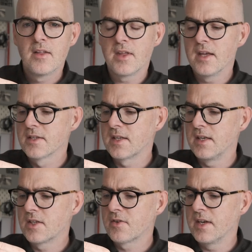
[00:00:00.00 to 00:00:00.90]

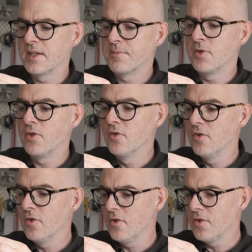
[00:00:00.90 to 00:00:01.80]
LCD screen is
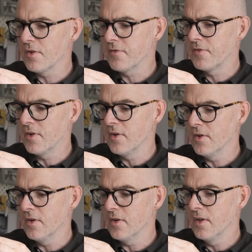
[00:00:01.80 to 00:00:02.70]

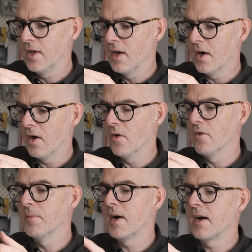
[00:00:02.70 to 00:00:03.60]
beautiful. Oh
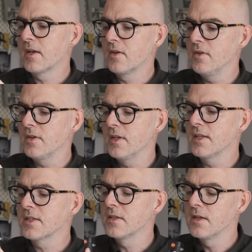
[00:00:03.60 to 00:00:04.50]
my
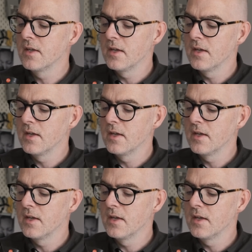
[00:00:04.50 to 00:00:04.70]
goodness.